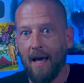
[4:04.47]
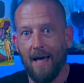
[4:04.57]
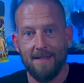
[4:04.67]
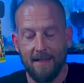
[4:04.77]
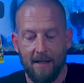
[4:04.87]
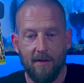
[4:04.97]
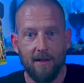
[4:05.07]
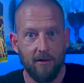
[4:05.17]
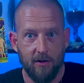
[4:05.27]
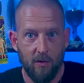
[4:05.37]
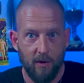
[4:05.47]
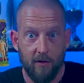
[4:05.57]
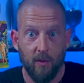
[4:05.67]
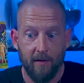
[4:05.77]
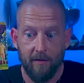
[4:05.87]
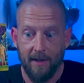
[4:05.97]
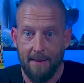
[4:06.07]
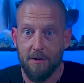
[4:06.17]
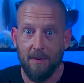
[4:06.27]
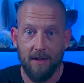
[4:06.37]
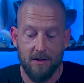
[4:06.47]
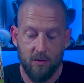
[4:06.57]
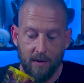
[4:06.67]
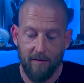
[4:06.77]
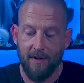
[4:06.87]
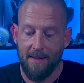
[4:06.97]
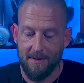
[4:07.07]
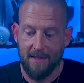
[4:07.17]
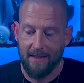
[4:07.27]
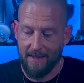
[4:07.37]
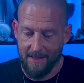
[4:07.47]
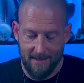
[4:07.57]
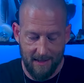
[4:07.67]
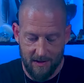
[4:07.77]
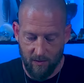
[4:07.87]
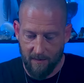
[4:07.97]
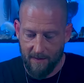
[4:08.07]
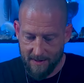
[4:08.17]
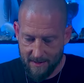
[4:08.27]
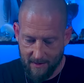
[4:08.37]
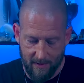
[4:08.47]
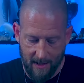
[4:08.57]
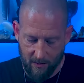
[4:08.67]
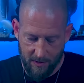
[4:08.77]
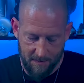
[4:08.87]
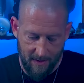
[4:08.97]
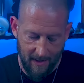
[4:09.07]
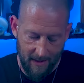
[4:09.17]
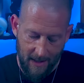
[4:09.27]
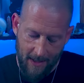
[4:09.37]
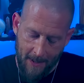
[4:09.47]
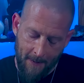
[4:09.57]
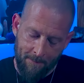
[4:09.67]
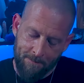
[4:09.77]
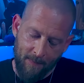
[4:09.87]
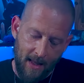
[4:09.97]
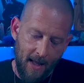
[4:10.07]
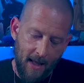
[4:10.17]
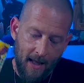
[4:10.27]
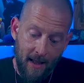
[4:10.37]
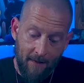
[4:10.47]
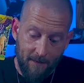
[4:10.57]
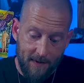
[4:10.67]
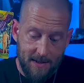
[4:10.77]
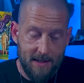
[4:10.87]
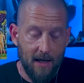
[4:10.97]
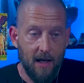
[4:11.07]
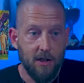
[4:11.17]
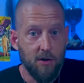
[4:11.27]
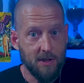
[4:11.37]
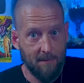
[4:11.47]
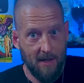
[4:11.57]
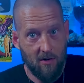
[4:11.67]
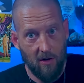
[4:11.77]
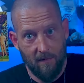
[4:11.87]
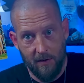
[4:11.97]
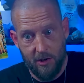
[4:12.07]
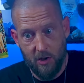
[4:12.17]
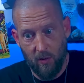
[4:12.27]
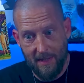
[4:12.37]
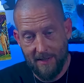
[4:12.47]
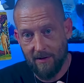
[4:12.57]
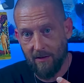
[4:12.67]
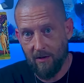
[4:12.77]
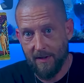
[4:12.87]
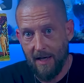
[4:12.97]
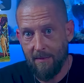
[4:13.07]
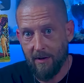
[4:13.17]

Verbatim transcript: has anything to do with twin flames, because twin flames didn't exist when this deck was made. This used to be called The Choice a long time